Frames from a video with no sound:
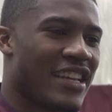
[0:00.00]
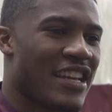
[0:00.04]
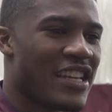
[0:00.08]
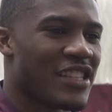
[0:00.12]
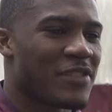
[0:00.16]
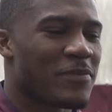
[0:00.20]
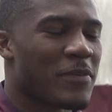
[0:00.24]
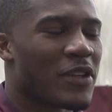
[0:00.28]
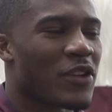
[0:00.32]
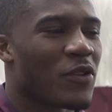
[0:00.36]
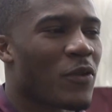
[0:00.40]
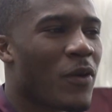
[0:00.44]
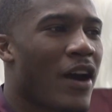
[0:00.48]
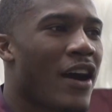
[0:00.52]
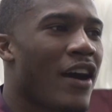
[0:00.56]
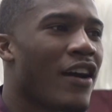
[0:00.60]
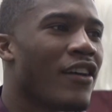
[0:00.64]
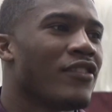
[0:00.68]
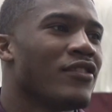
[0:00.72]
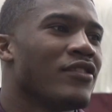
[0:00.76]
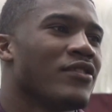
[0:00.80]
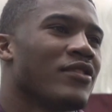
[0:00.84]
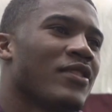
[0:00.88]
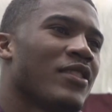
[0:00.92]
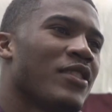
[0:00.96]
It's been a
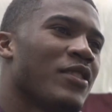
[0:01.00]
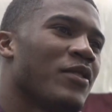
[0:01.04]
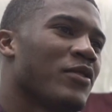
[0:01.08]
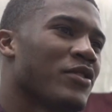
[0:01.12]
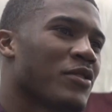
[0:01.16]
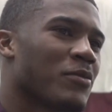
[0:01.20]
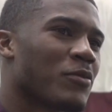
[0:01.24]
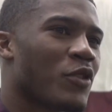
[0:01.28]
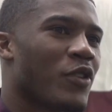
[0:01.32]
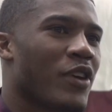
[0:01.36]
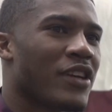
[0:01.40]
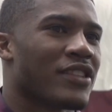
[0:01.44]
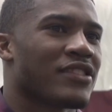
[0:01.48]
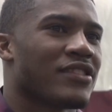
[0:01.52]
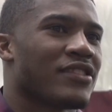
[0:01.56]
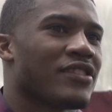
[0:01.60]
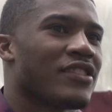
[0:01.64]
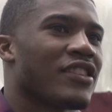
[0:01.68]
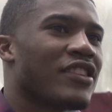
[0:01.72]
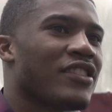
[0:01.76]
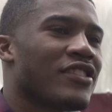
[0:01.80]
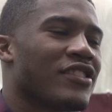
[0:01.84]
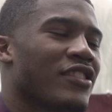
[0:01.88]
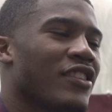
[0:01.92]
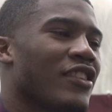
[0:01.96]
while. There was some questions
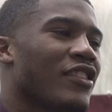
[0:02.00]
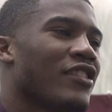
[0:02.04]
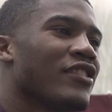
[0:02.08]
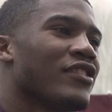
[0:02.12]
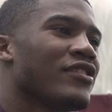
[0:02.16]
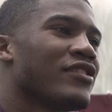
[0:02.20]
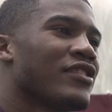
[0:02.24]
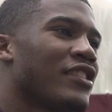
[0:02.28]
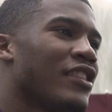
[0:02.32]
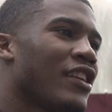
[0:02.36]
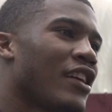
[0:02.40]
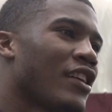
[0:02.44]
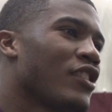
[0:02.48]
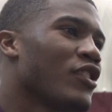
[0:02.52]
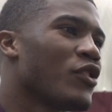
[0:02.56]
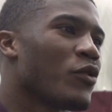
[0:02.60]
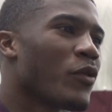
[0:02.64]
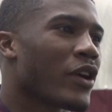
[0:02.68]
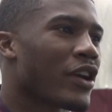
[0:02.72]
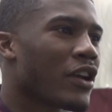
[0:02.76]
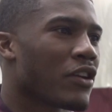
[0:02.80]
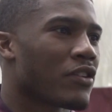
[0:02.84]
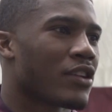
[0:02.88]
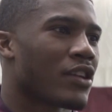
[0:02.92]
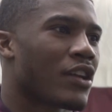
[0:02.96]
and concerns, and I couldn't
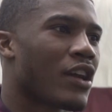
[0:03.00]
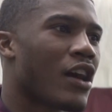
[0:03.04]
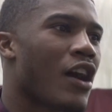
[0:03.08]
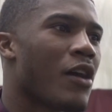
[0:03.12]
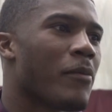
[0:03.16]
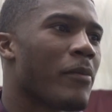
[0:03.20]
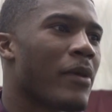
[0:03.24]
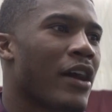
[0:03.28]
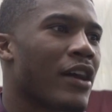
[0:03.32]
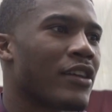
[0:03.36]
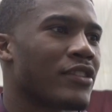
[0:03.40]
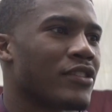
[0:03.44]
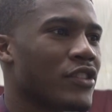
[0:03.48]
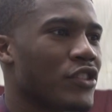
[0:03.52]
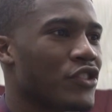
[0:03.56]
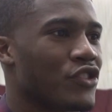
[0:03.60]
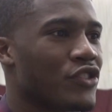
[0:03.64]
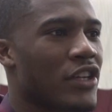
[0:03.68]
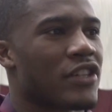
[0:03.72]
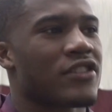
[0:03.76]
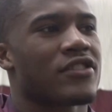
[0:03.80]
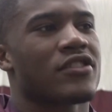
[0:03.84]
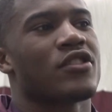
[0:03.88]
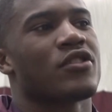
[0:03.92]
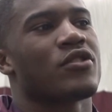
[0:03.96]
work out the combine to
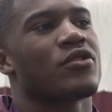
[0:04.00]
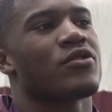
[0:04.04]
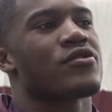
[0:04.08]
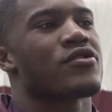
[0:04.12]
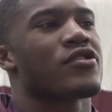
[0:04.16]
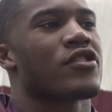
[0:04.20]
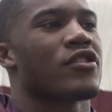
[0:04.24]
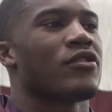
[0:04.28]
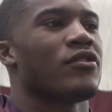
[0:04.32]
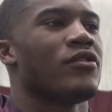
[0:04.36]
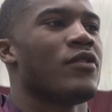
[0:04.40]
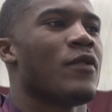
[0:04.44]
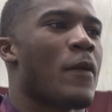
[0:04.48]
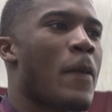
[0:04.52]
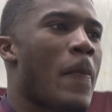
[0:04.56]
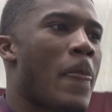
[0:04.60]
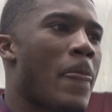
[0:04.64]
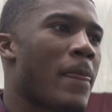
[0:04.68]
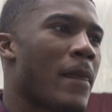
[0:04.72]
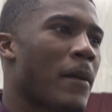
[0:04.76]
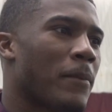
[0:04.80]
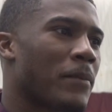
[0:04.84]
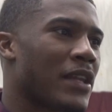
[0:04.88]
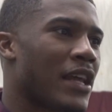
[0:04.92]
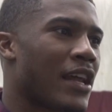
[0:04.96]
address those, so
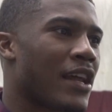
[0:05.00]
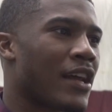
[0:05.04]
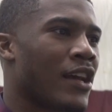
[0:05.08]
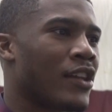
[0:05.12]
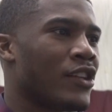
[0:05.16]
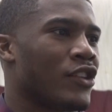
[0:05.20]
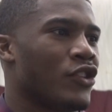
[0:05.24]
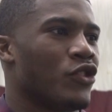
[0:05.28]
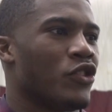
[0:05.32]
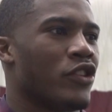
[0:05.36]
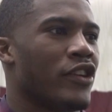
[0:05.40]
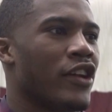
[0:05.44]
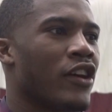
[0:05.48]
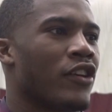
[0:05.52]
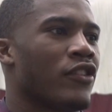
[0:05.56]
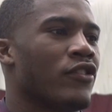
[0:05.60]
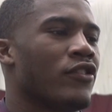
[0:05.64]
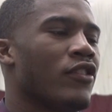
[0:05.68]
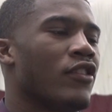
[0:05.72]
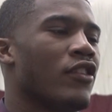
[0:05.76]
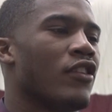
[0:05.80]
I'm glad I got to do it now.